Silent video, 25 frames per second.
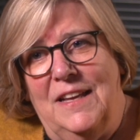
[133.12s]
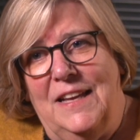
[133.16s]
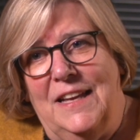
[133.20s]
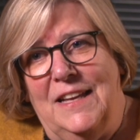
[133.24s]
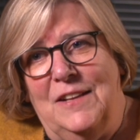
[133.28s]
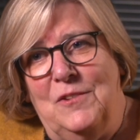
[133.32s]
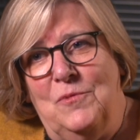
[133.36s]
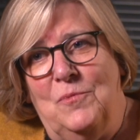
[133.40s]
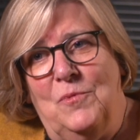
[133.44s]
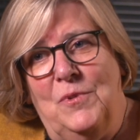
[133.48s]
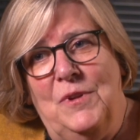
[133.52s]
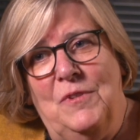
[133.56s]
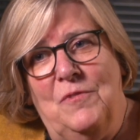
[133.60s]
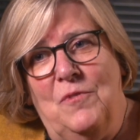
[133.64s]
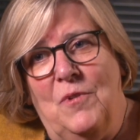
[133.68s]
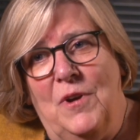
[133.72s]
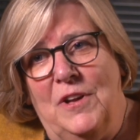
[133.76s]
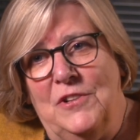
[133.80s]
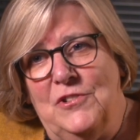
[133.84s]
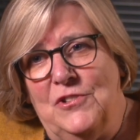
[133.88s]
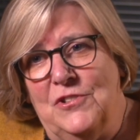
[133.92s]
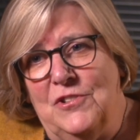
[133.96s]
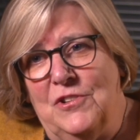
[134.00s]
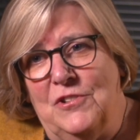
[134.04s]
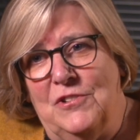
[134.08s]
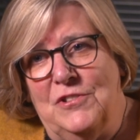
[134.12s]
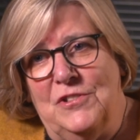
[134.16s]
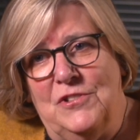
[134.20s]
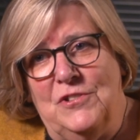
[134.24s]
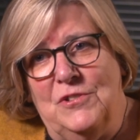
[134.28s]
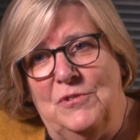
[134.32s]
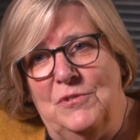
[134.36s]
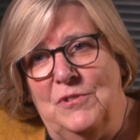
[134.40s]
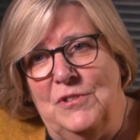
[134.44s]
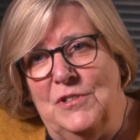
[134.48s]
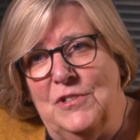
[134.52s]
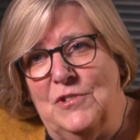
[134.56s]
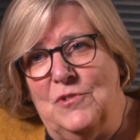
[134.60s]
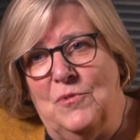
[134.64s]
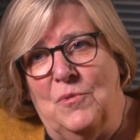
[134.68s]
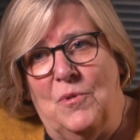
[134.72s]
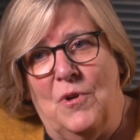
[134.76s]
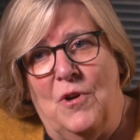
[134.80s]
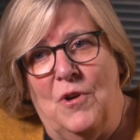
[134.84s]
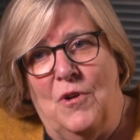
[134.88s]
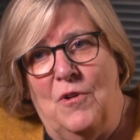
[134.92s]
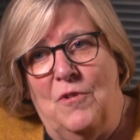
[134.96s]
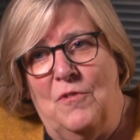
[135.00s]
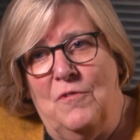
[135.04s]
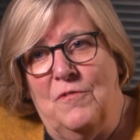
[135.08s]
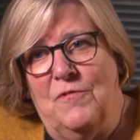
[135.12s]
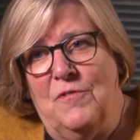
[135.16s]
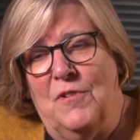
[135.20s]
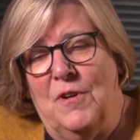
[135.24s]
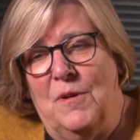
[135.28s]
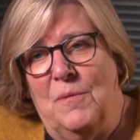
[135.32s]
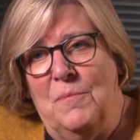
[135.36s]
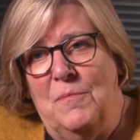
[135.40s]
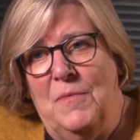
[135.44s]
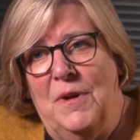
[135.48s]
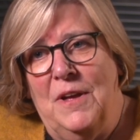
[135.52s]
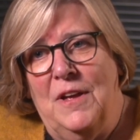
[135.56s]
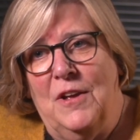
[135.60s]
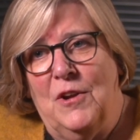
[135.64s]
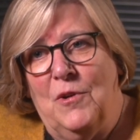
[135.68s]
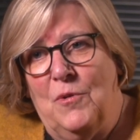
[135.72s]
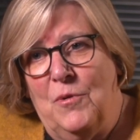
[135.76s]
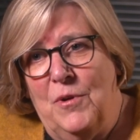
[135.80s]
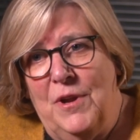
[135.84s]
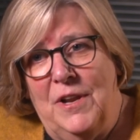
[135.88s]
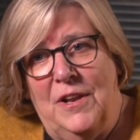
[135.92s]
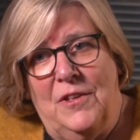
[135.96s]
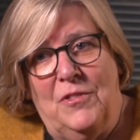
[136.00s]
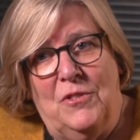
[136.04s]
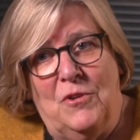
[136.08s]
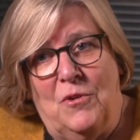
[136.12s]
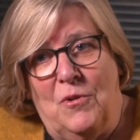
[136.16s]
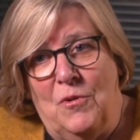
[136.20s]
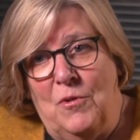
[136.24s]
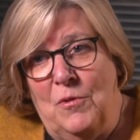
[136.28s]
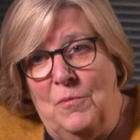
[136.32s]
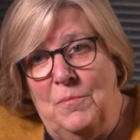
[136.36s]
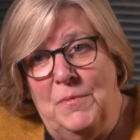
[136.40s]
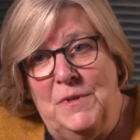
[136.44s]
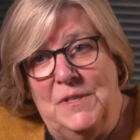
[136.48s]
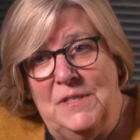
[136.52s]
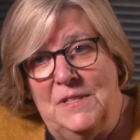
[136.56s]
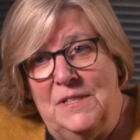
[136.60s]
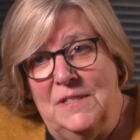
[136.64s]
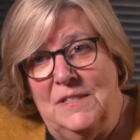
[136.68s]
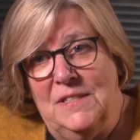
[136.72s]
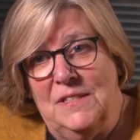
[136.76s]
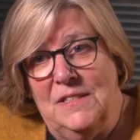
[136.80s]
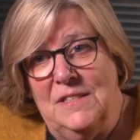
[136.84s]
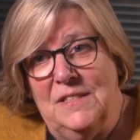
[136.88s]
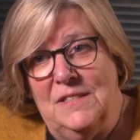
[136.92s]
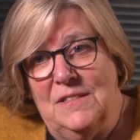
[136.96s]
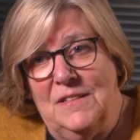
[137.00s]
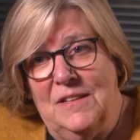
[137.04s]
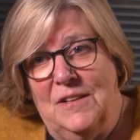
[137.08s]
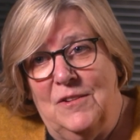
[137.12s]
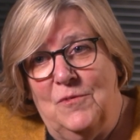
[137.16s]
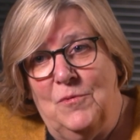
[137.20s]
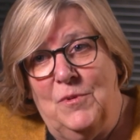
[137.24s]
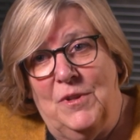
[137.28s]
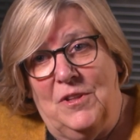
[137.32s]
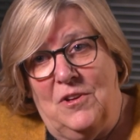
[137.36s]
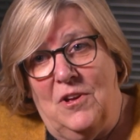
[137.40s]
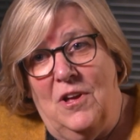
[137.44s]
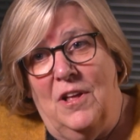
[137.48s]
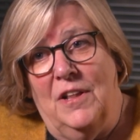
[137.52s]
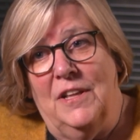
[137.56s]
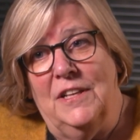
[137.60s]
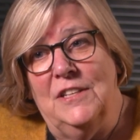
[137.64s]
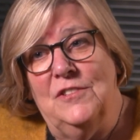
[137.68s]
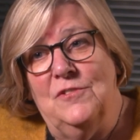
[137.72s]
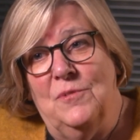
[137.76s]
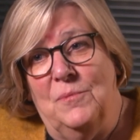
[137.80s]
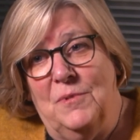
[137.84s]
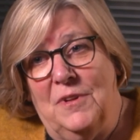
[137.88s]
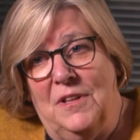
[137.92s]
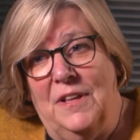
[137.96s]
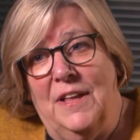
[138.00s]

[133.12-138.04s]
And we've watched our students grow from creating their own businesses with colleagues from the